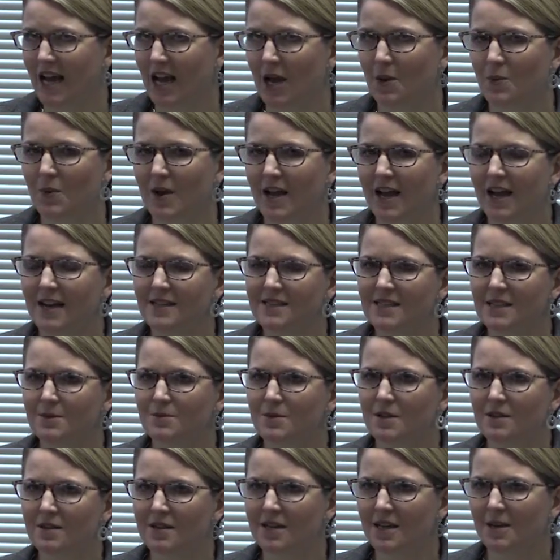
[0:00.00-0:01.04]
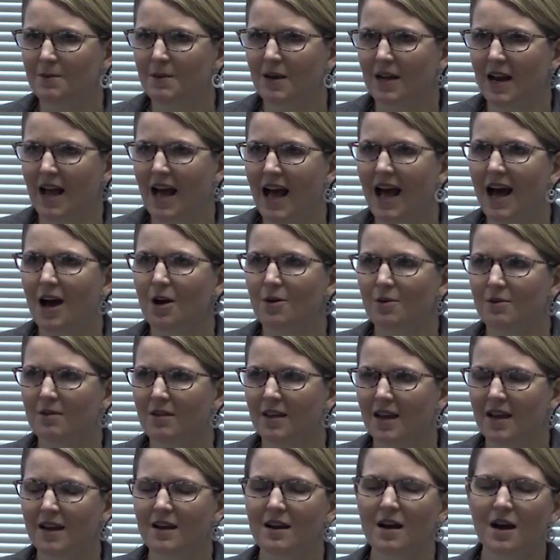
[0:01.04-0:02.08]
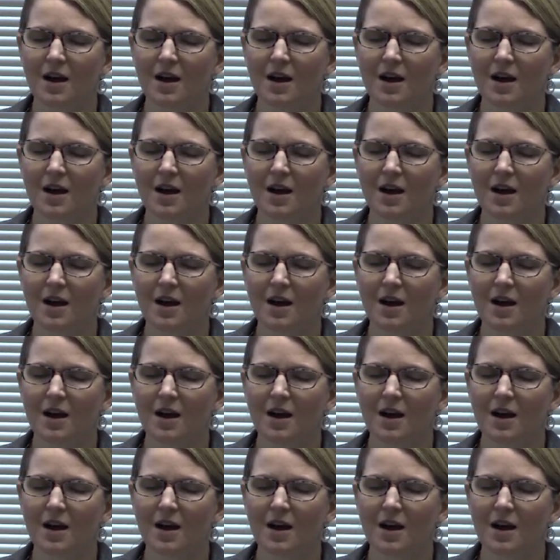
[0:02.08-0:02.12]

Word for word: and we ask them to think about how they